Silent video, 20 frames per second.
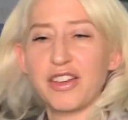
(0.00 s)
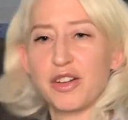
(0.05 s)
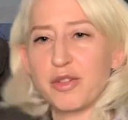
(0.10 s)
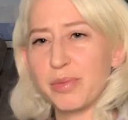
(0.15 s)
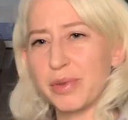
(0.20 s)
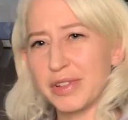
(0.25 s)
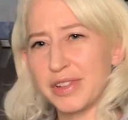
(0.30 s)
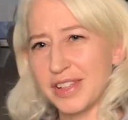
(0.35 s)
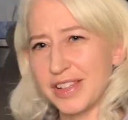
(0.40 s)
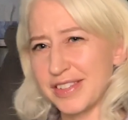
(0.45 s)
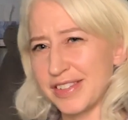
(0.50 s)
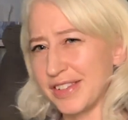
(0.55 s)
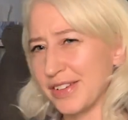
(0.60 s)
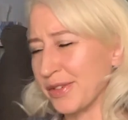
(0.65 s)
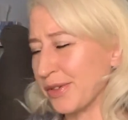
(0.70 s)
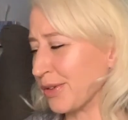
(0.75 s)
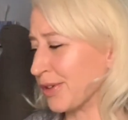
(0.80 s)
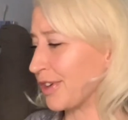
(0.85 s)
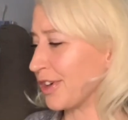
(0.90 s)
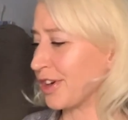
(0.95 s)
have put these in
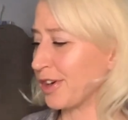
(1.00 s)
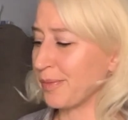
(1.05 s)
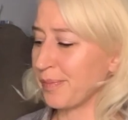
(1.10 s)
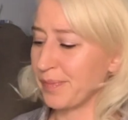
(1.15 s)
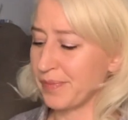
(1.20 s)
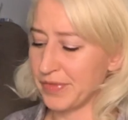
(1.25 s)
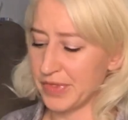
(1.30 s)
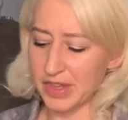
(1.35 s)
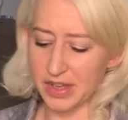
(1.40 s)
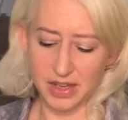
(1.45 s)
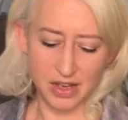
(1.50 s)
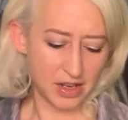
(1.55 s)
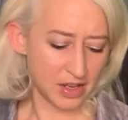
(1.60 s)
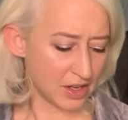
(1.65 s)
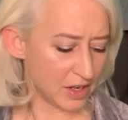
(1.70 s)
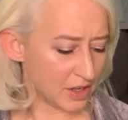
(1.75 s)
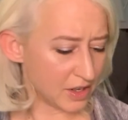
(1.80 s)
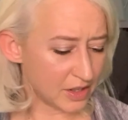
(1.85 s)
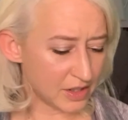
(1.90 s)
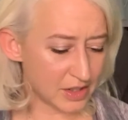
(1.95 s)
order.
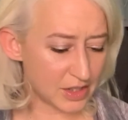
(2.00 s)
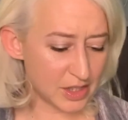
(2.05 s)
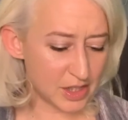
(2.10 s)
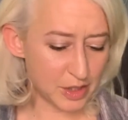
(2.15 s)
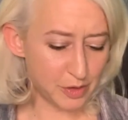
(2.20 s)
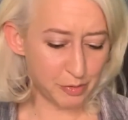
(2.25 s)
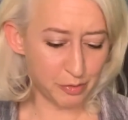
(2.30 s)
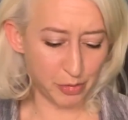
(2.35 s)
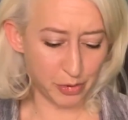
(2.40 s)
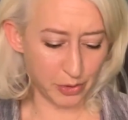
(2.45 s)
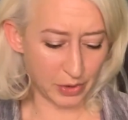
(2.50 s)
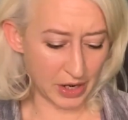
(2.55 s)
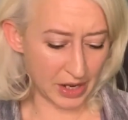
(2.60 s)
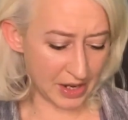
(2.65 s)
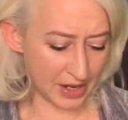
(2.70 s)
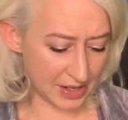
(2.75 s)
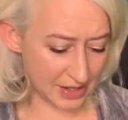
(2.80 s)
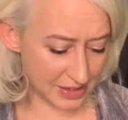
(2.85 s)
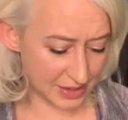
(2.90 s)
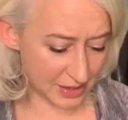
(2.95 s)
Spring
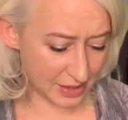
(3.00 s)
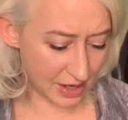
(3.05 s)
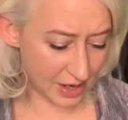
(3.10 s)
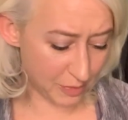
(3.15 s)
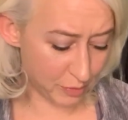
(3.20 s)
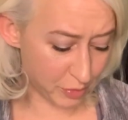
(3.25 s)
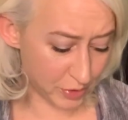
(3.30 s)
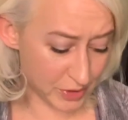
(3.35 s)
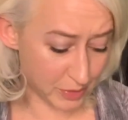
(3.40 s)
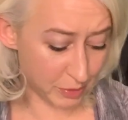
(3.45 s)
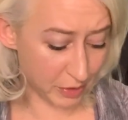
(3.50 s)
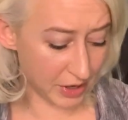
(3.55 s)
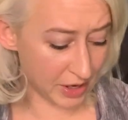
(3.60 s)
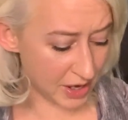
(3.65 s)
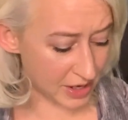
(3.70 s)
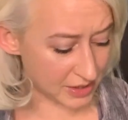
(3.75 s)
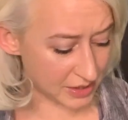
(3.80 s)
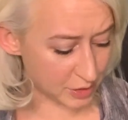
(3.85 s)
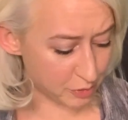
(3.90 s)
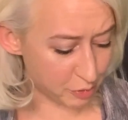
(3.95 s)
is Spring
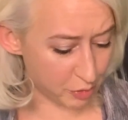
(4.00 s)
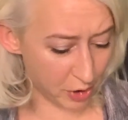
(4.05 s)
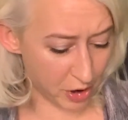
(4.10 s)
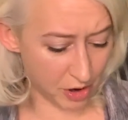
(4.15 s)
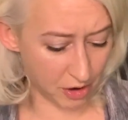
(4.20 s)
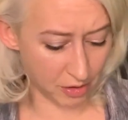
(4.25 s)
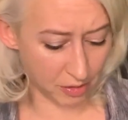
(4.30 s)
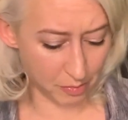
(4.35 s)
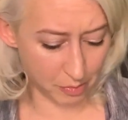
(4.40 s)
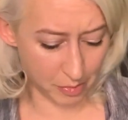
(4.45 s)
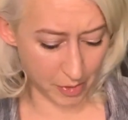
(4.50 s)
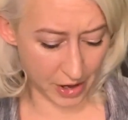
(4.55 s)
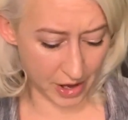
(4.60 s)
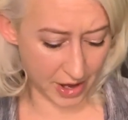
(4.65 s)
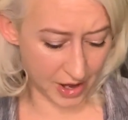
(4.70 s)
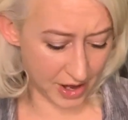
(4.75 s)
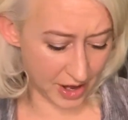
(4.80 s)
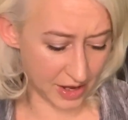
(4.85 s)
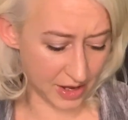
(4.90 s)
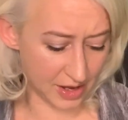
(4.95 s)
Has Sprung
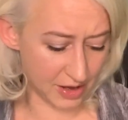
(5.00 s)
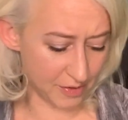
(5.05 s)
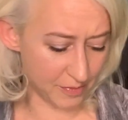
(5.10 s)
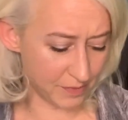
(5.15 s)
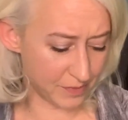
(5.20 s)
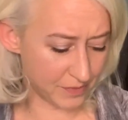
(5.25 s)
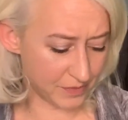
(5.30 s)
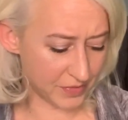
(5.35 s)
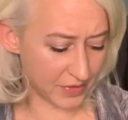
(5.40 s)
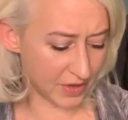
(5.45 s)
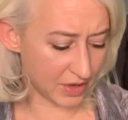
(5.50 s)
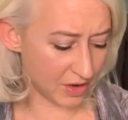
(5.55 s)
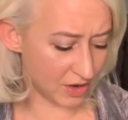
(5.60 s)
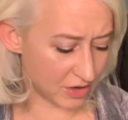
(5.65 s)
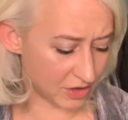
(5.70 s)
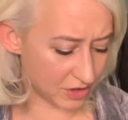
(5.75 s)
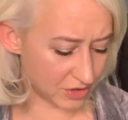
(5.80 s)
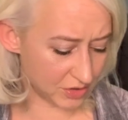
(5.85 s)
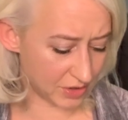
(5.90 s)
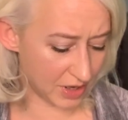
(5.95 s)
by
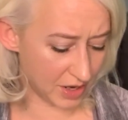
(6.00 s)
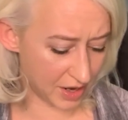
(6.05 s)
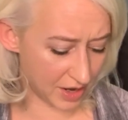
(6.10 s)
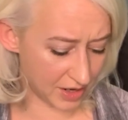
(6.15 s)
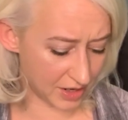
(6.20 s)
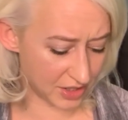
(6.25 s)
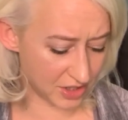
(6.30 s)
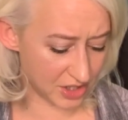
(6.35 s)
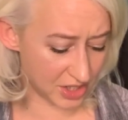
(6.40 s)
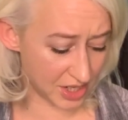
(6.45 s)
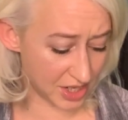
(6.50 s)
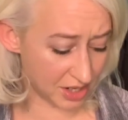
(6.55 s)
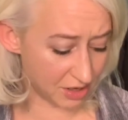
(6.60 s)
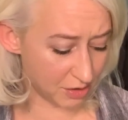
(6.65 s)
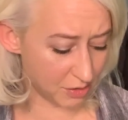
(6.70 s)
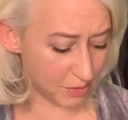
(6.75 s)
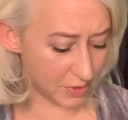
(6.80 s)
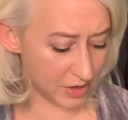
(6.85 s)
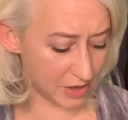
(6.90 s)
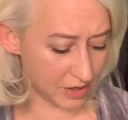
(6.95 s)
Country Cottage
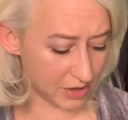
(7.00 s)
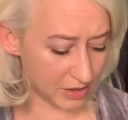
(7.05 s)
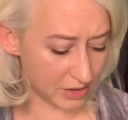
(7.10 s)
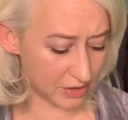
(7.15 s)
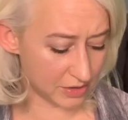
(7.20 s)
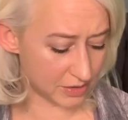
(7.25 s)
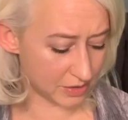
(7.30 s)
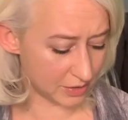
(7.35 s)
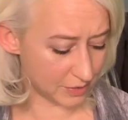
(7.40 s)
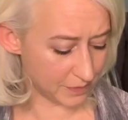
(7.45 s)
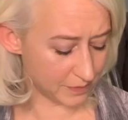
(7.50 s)
Needleworks.